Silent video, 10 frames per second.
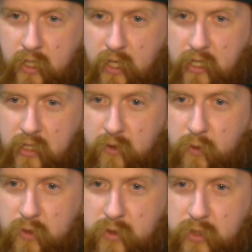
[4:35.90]
Okay. And in
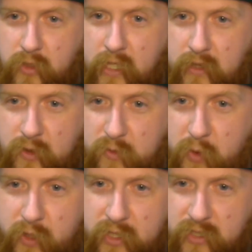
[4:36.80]
order to get those
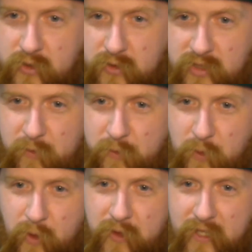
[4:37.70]
bowling shoes
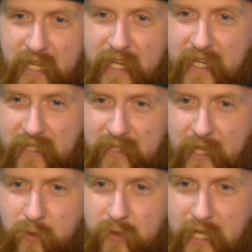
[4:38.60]
for the night,
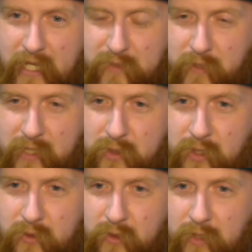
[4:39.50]
they would ask me to
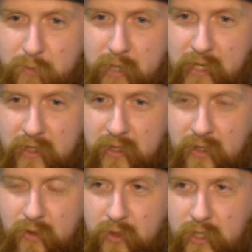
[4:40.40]
either give me
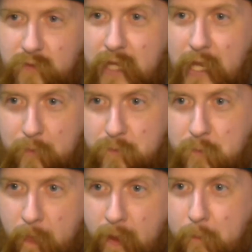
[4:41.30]
or give them
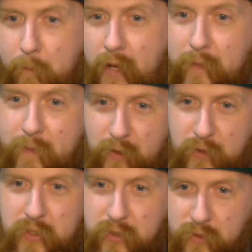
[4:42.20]
my pair
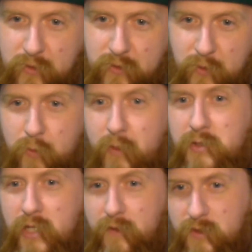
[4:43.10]
of shoes or my
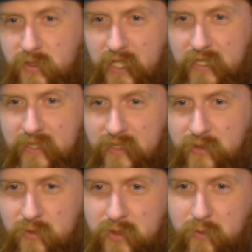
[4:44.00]
driver's
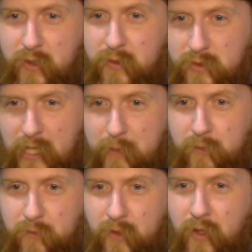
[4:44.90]
license or some other type
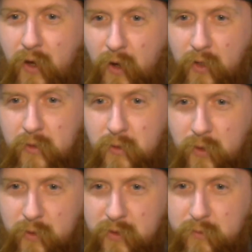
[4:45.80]
of article
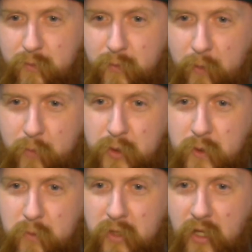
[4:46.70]
that was a
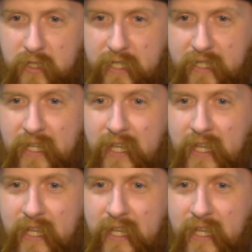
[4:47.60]
personal belonging,